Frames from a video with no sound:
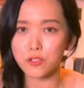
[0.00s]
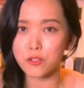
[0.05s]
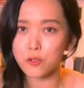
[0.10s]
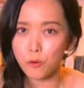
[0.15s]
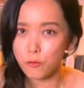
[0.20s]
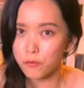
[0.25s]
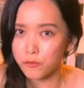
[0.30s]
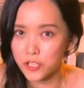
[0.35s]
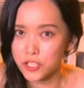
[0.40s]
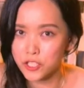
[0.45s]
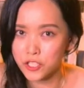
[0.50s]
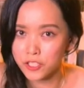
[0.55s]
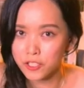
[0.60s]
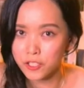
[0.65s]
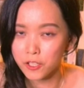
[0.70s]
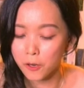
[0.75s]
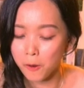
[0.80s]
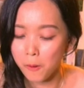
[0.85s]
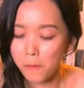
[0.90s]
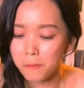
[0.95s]
no fish in
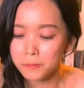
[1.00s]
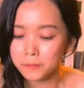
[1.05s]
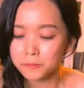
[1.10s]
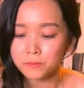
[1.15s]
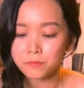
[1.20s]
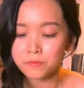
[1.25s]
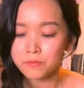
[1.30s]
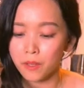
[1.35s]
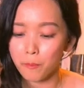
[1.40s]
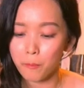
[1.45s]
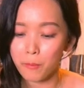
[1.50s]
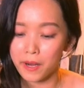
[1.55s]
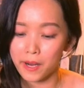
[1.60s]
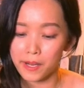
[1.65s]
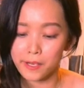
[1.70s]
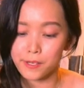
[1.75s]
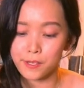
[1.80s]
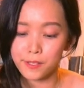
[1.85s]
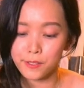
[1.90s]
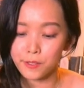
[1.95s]
here, but
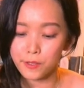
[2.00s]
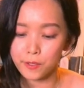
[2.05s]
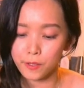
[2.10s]
I kid you